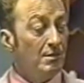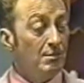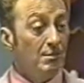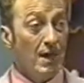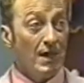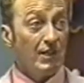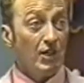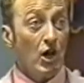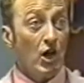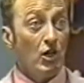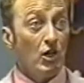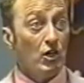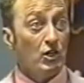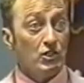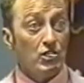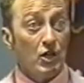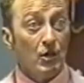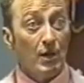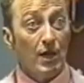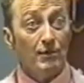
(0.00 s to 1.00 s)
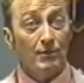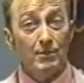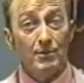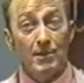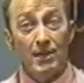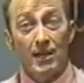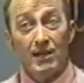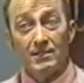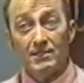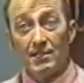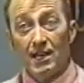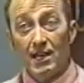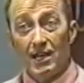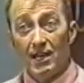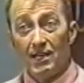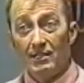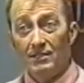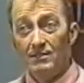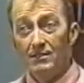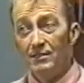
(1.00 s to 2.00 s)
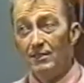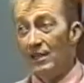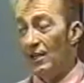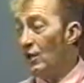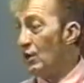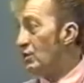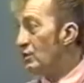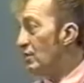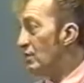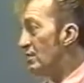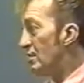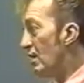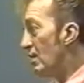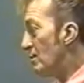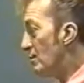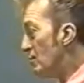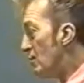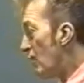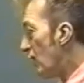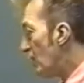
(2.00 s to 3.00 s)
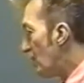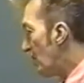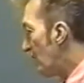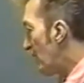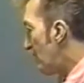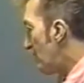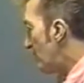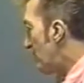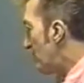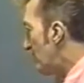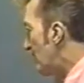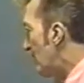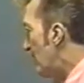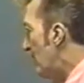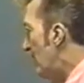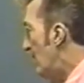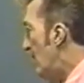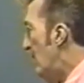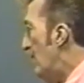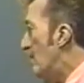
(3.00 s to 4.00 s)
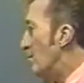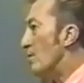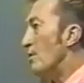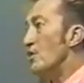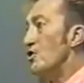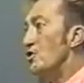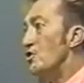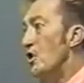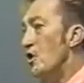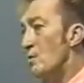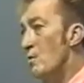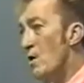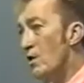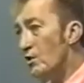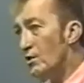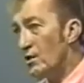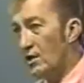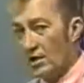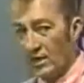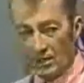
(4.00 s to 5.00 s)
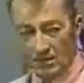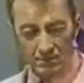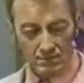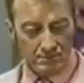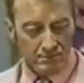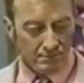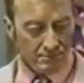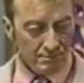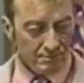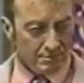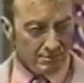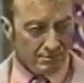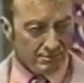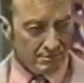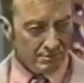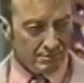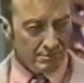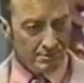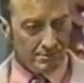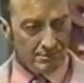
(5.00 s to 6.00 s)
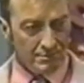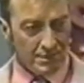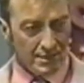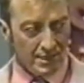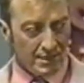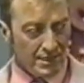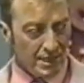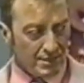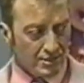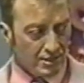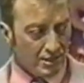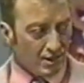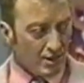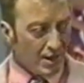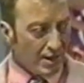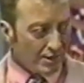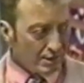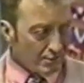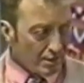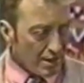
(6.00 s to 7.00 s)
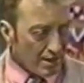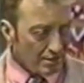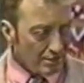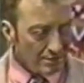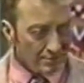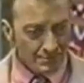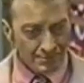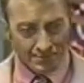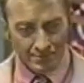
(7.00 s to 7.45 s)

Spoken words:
My car looks all right from the outside. It looks the same as all the others. But there's no motor in it. It doesn't know how to run.